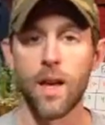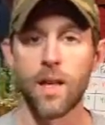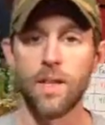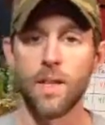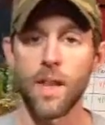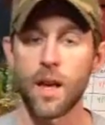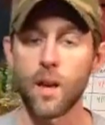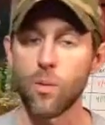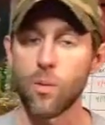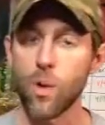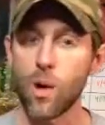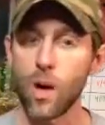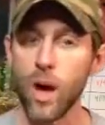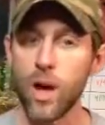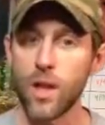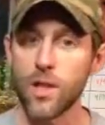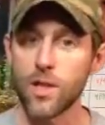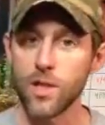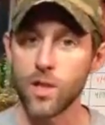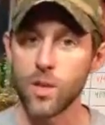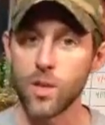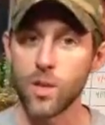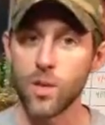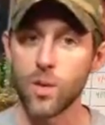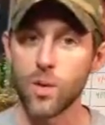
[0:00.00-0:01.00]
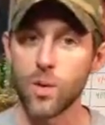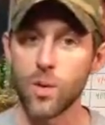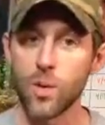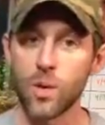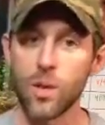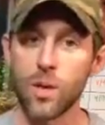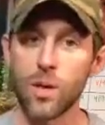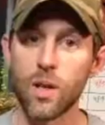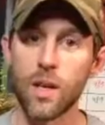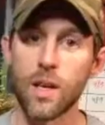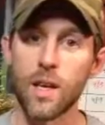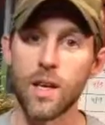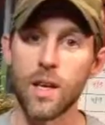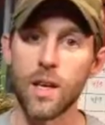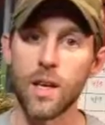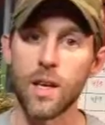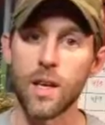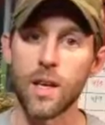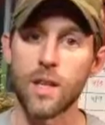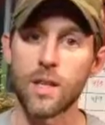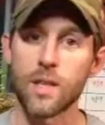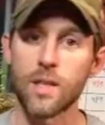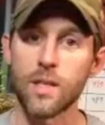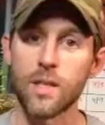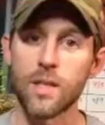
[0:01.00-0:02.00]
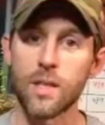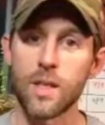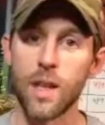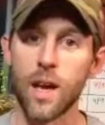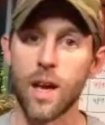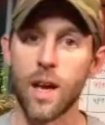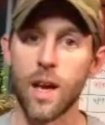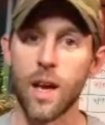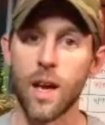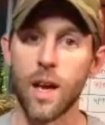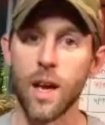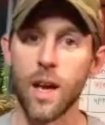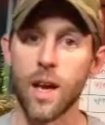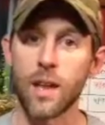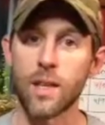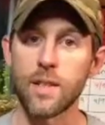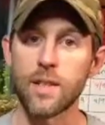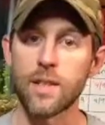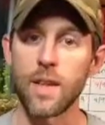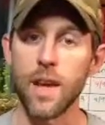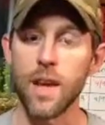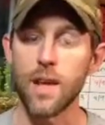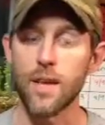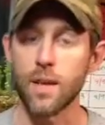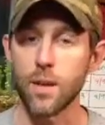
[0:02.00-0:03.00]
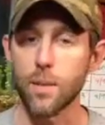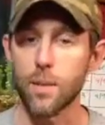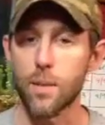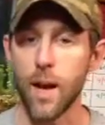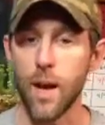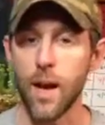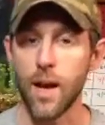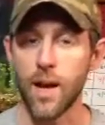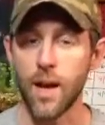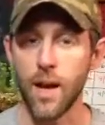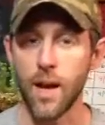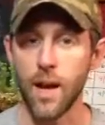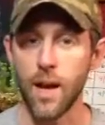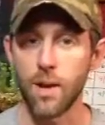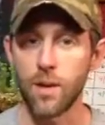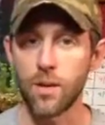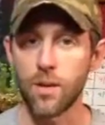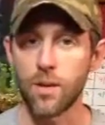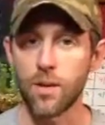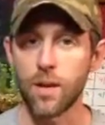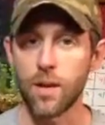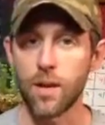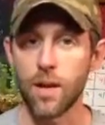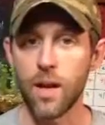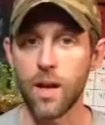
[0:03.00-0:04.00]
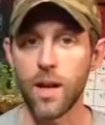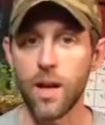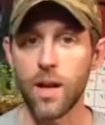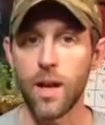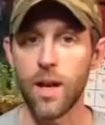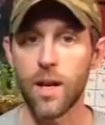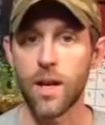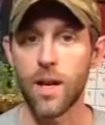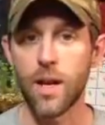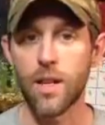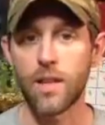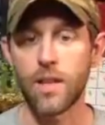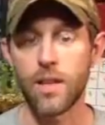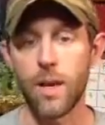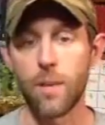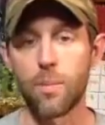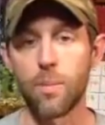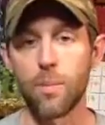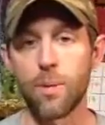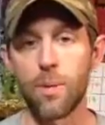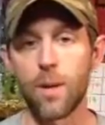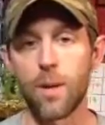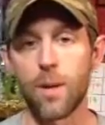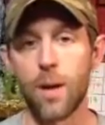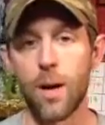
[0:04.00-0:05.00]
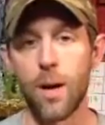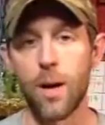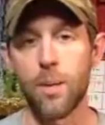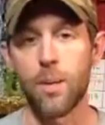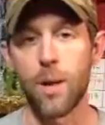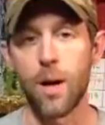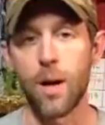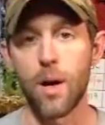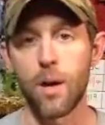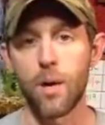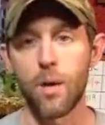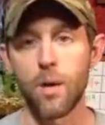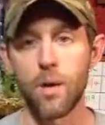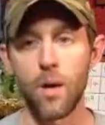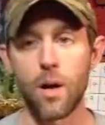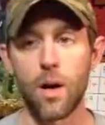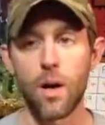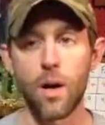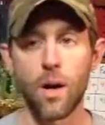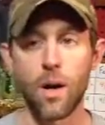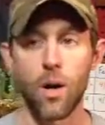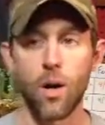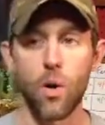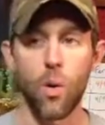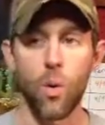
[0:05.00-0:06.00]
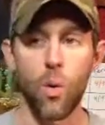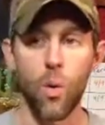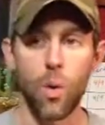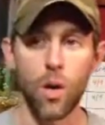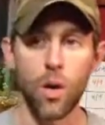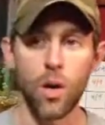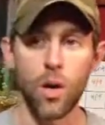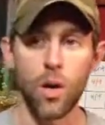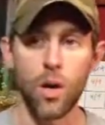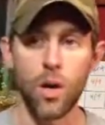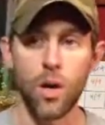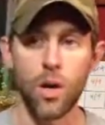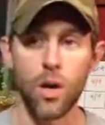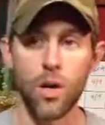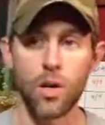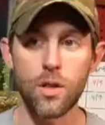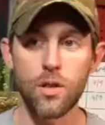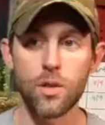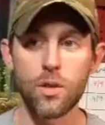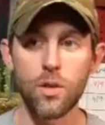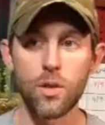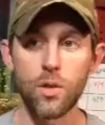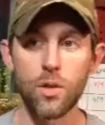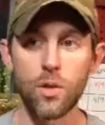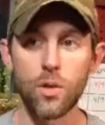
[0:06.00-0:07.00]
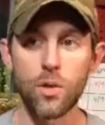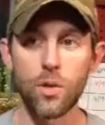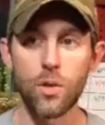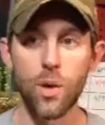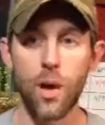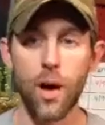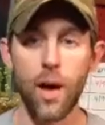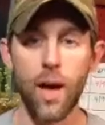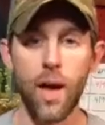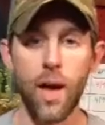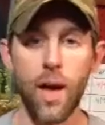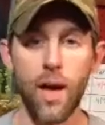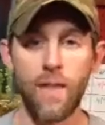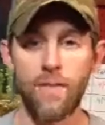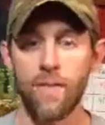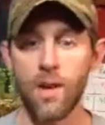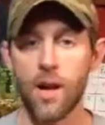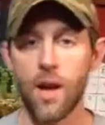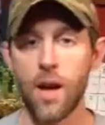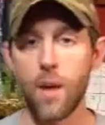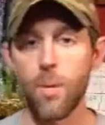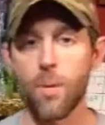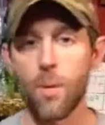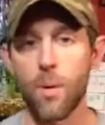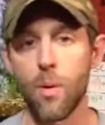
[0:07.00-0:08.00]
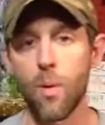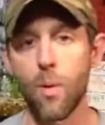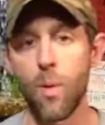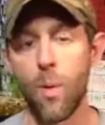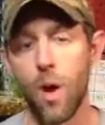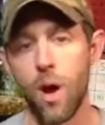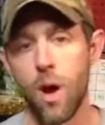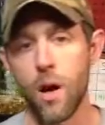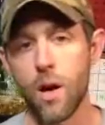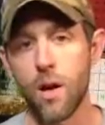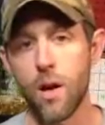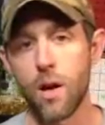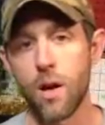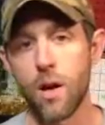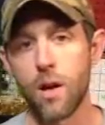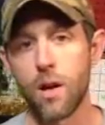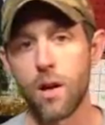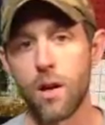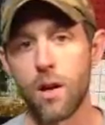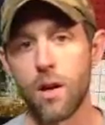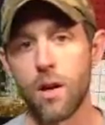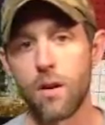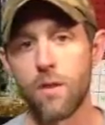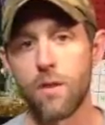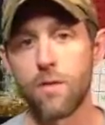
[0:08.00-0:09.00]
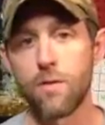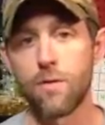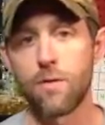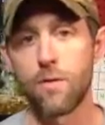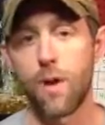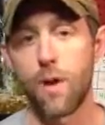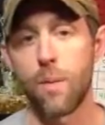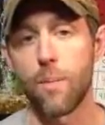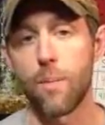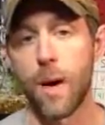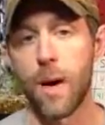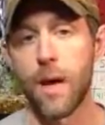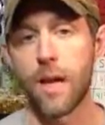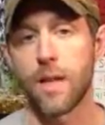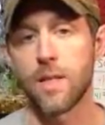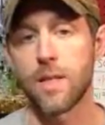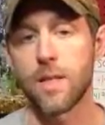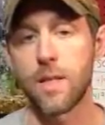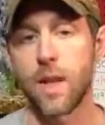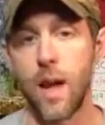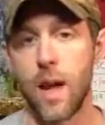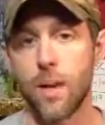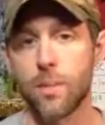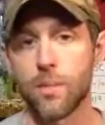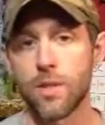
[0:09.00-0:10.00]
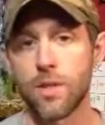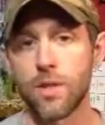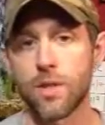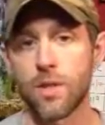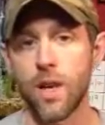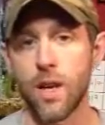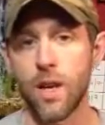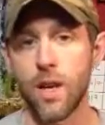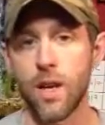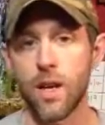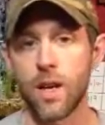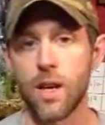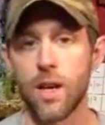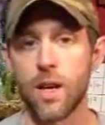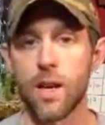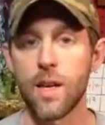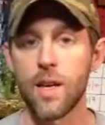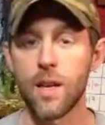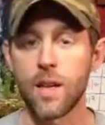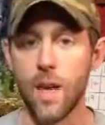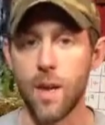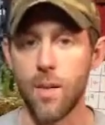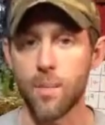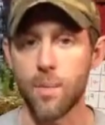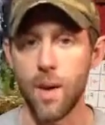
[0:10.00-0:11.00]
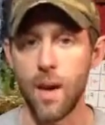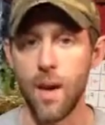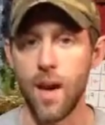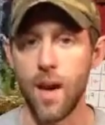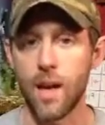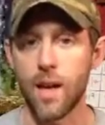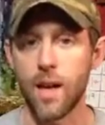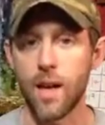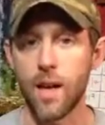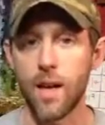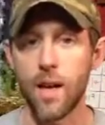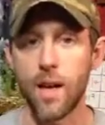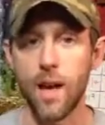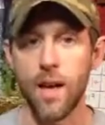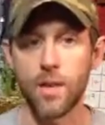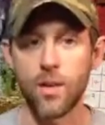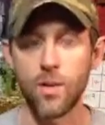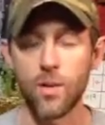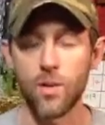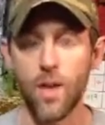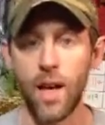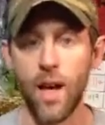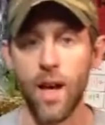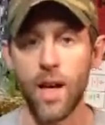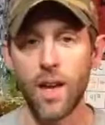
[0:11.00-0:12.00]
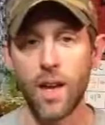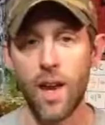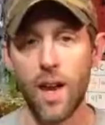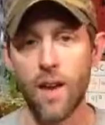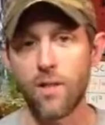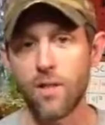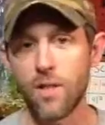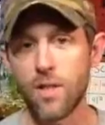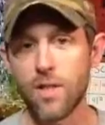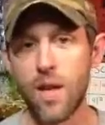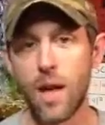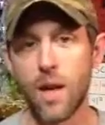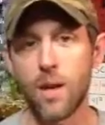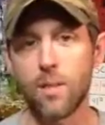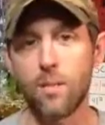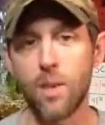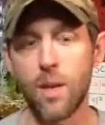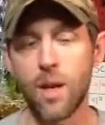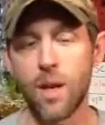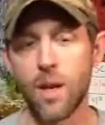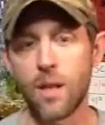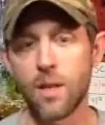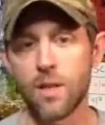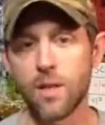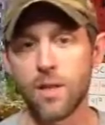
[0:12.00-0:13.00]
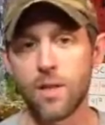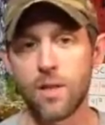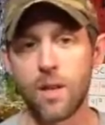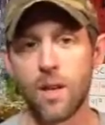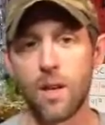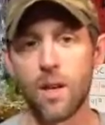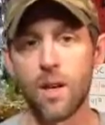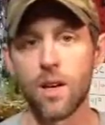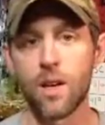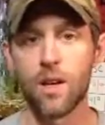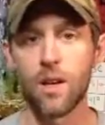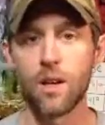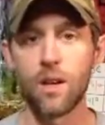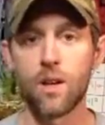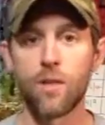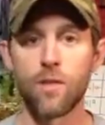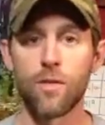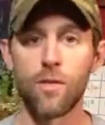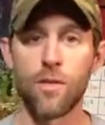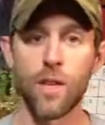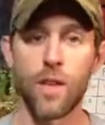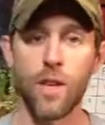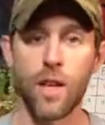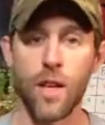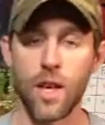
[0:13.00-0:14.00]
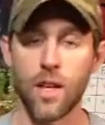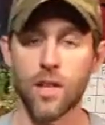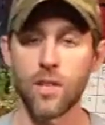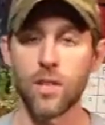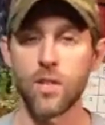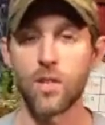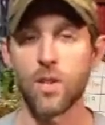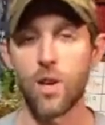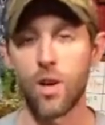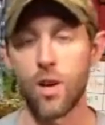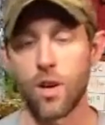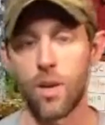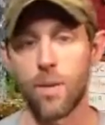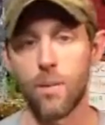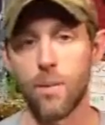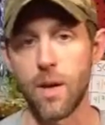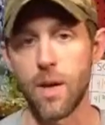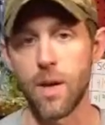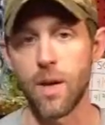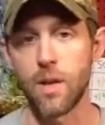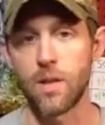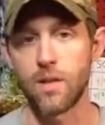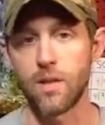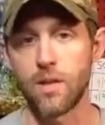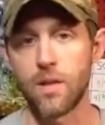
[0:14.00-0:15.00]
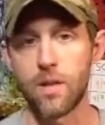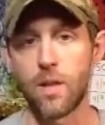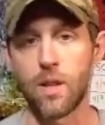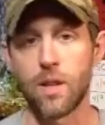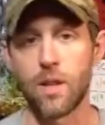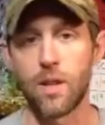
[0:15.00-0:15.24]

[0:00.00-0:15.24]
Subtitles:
Then what I do is I take the bag out and I dump about a quarter to a half a cup of water from my established tank in that bag. And I do that every 10 minutes for the next 30 minutes.